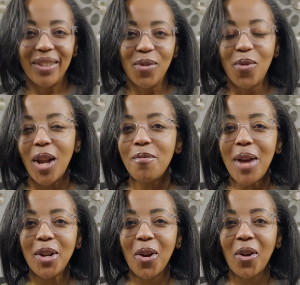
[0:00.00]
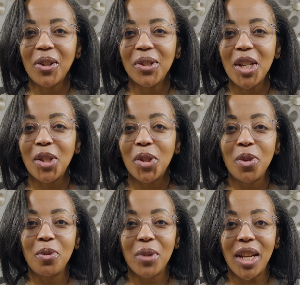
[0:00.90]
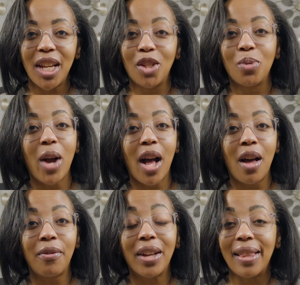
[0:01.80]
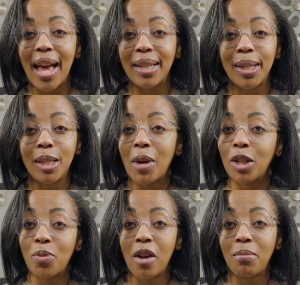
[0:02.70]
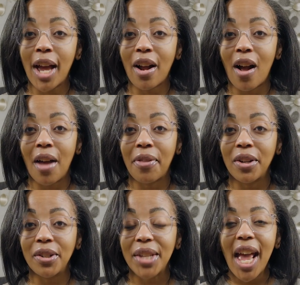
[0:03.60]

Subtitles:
One of my goals is to read 12 classics by 12 Black authors,